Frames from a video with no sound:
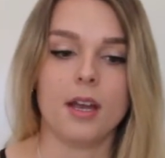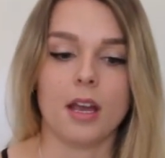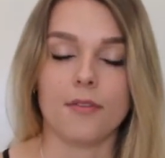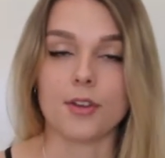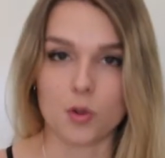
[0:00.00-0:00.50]

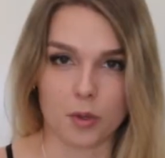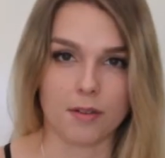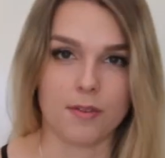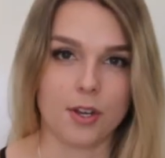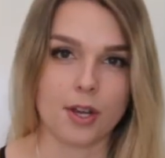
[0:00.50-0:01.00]
If you're doing
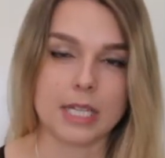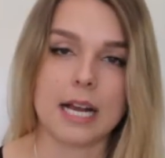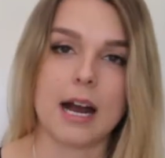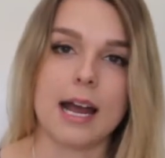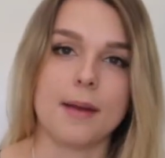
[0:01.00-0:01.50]
a video
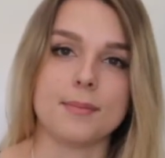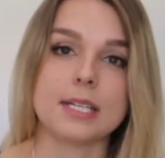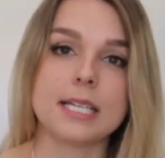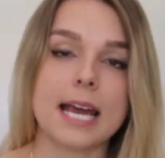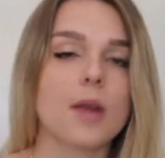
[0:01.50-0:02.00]
like I am
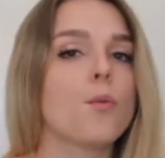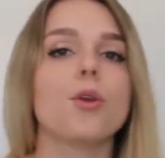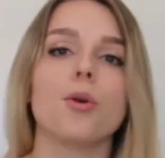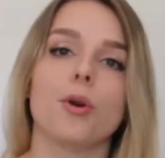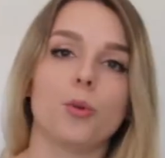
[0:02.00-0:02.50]
today,
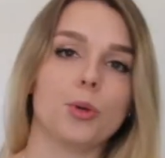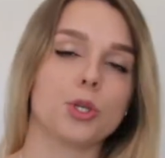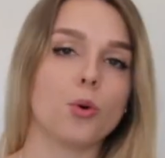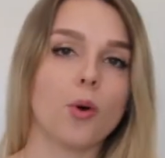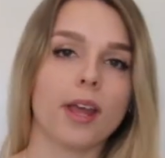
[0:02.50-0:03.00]
what you're going to be
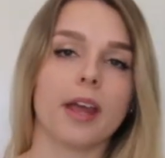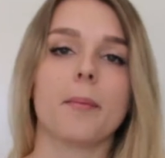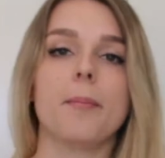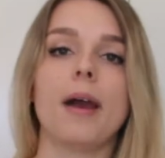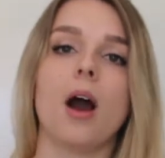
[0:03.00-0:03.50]
talking
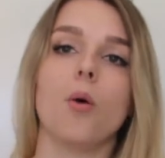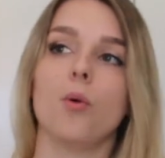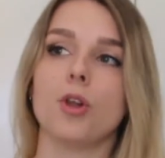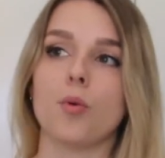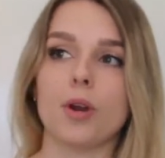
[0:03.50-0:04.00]
about,
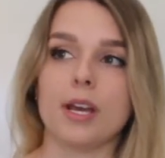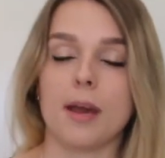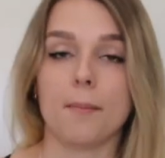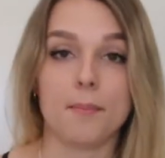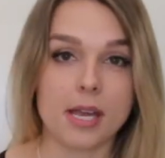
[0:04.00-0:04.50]
what you want to
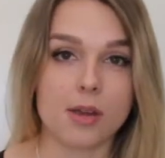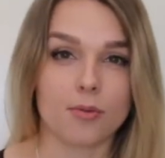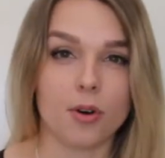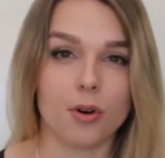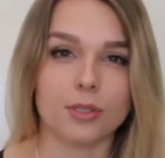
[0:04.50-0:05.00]
get
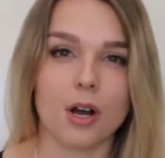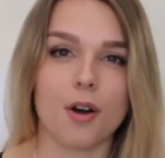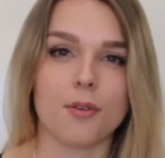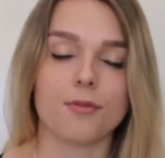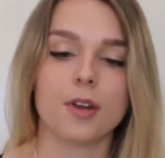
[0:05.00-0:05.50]
B-roll
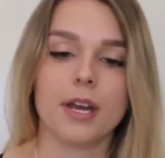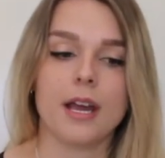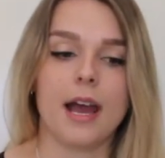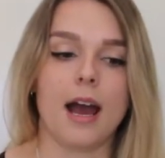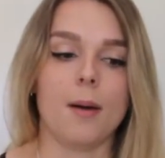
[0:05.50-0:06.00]
of,
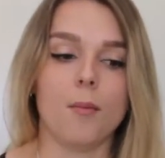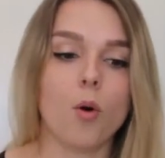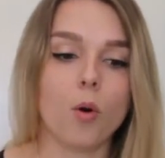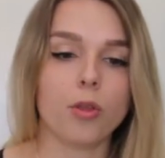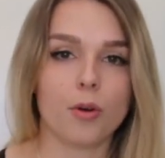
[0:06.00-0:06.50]

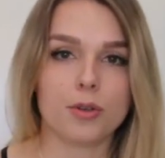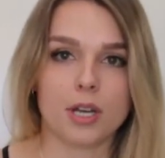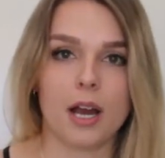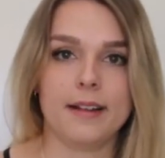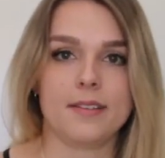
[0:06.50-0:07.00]
all those
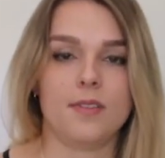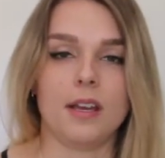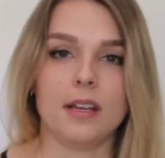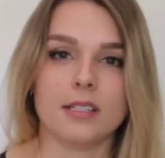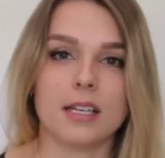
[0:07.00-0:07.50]
kinds of
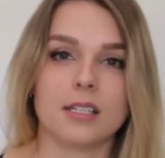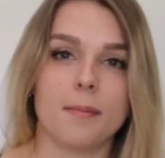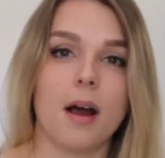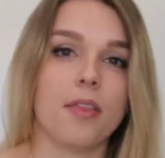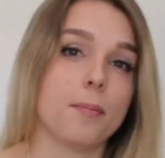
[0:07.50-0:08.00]
things, and
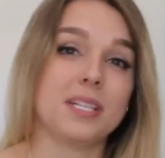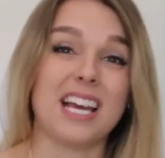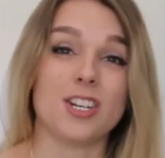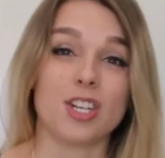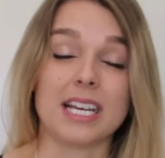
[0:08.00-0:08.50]
some other
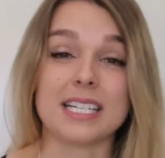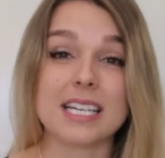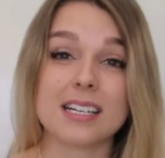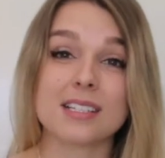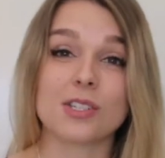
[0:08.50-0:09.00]
potential
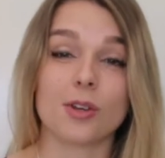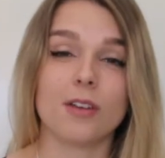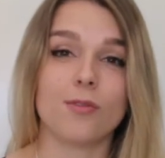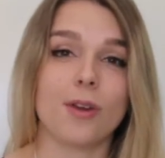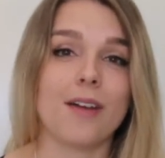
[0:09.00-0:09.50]
ideas. So
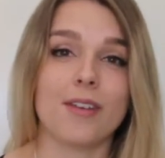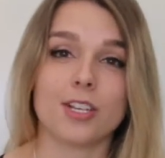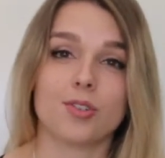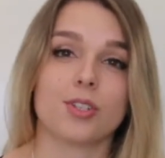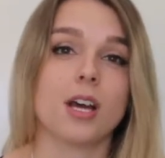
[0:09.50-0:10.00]
if you have
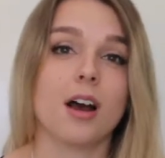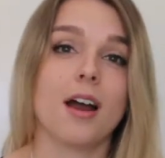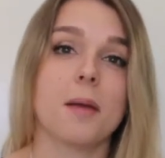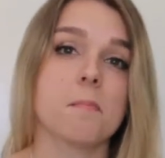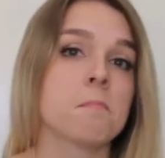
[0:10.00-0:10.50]
extra
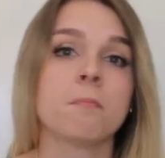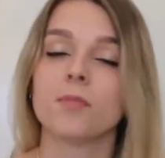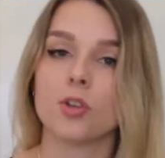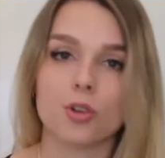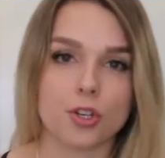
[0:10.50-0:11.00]
time,
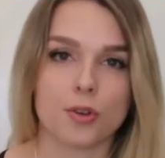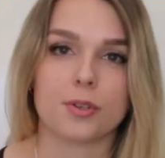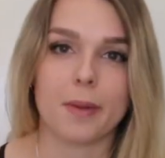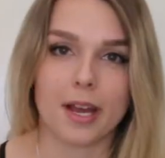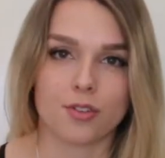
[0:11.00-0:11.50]
you can do
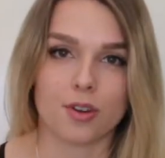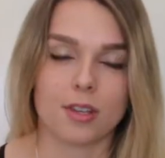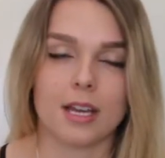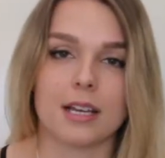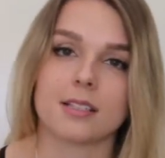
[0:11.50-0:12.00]
some extra
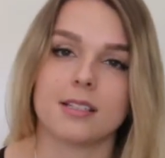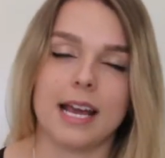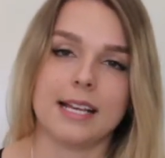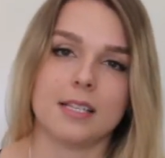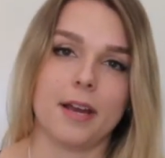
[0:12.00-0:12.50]
things,
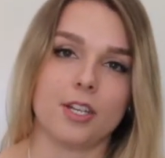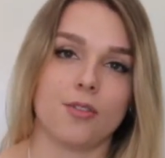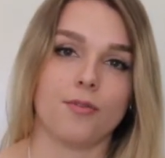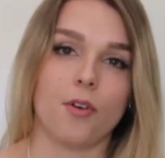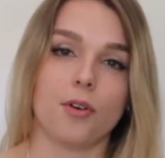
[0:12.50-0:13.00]
take some
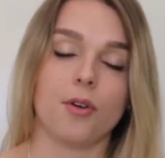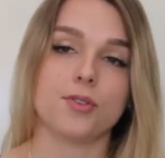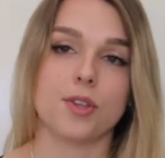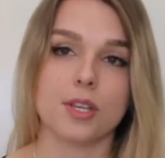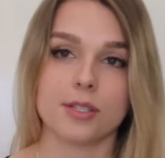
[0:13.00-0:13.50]
extra
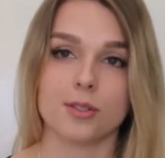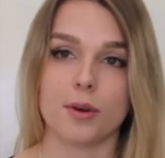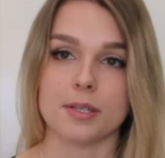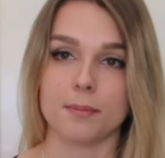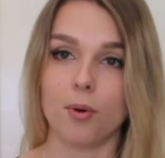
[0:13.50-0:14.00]
photos. So this is
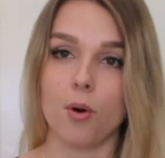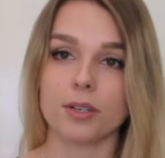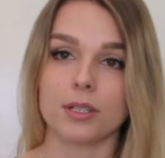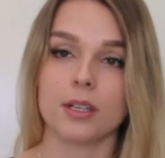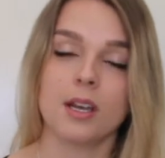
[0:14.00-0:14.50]
always
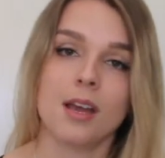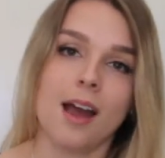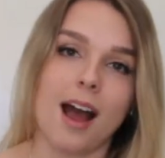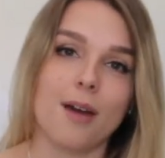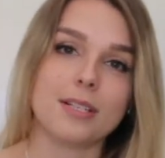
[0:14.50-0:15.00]
important.
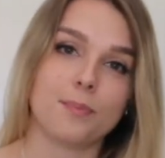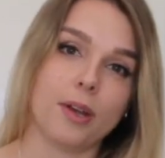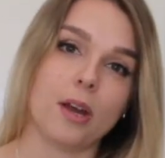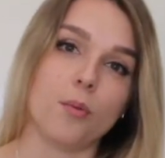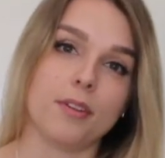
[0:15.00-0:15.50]
I always
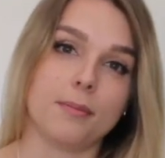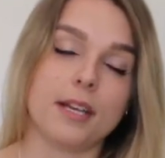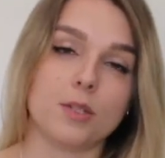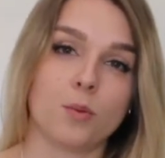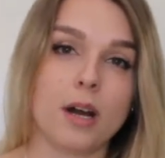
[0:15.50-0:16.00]
bring it with
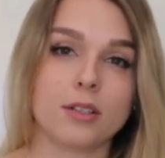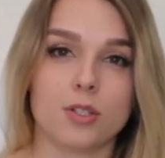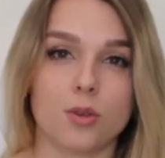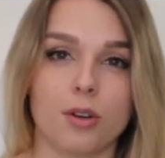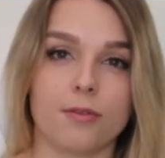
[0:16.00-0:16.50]
me as well to
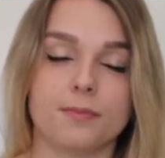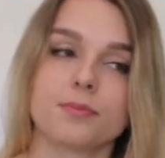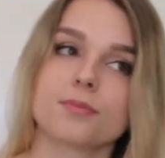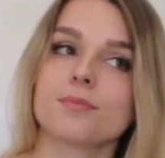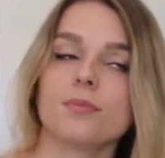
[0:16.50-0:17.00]
sort of
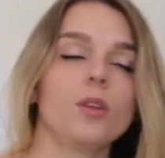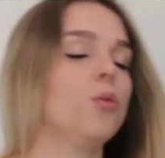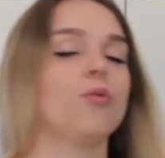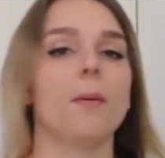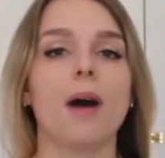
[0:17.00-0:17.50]

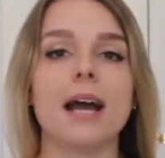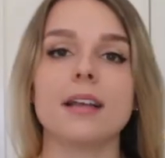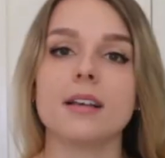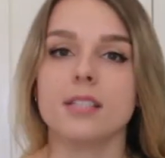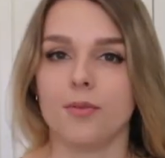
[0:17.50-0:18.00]

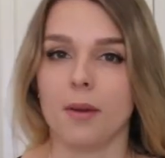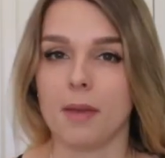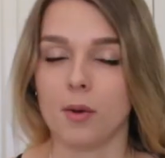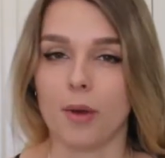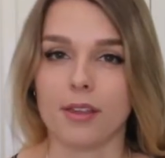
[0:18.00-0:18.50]
remind us if we're
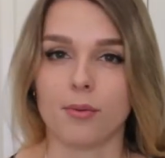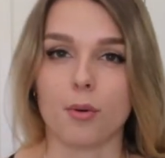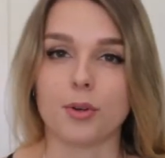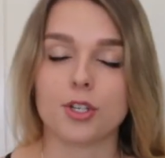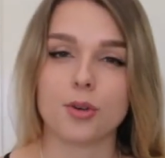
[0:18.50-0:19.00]
midway
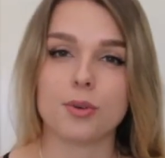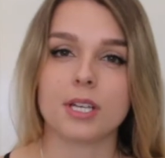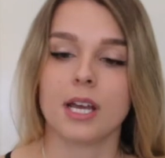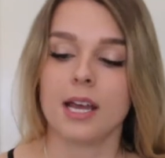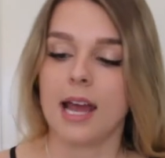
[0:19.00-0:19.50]
through a
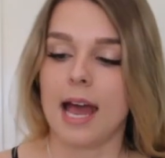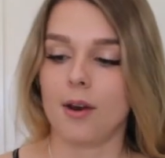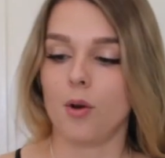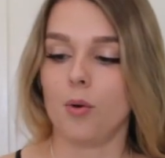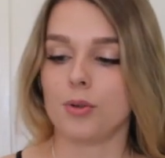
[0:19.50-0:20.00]
shoot,
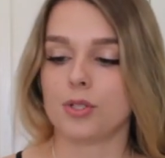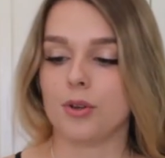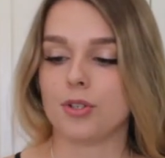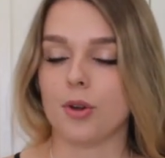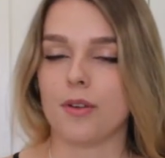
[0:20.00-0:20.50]
and
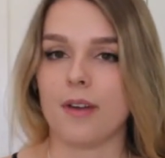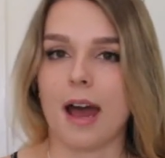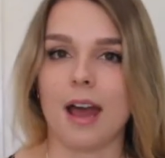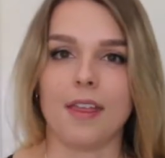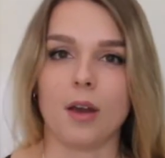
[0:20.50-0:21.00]
also so
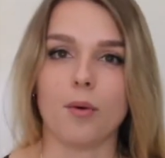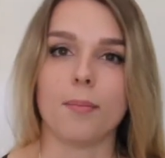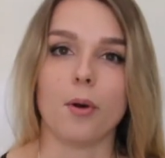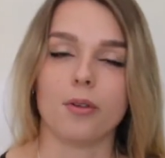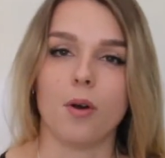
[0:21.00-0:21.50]
that I think we're
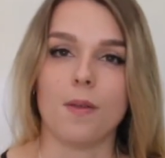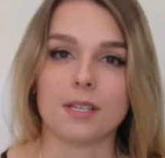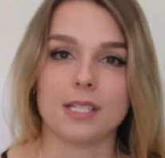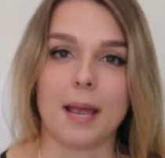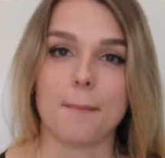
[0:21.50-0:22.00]
both on the
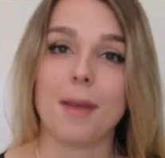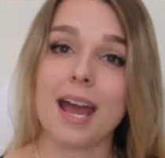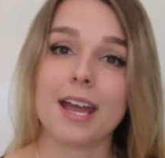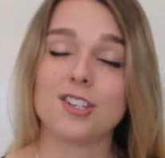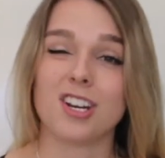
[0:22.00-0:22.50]
same
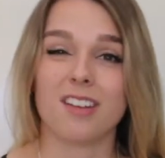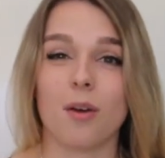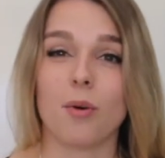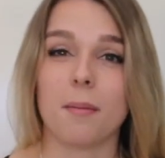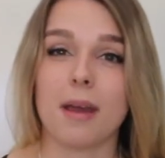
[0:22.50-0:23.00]
page, and if
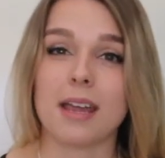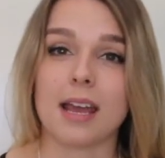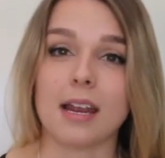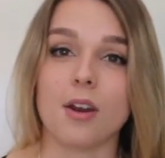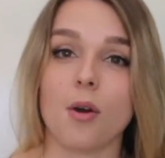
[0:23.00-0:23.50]
I want to make
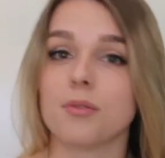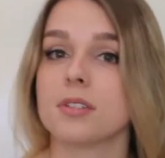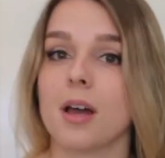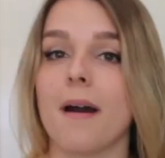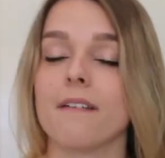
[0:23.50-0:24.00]
any
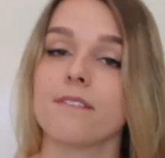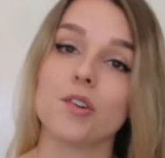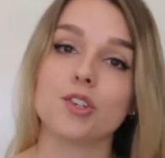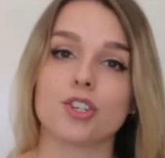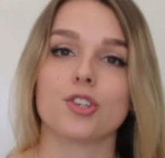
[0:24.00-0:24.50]
notes about
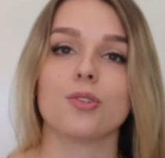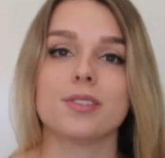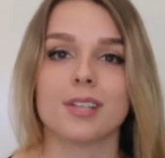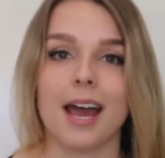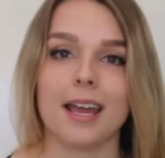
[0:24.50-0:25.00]
future
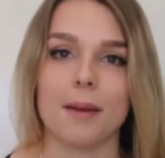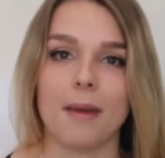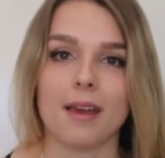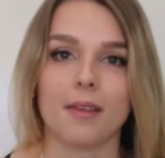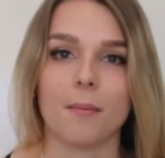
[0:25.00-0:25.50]
shoots, I can
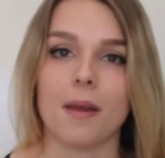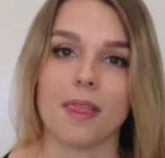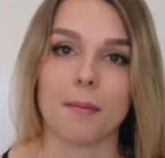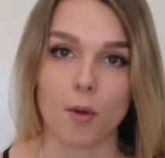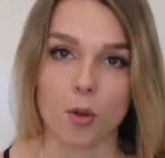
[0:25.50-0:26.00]
make them
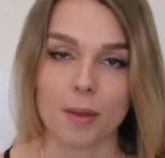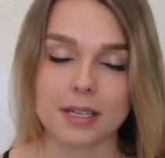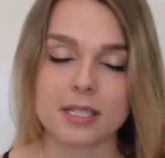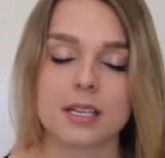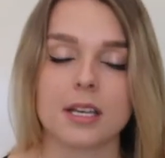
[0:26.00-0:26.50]
in the
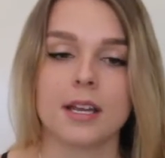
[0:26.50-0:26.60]
moment.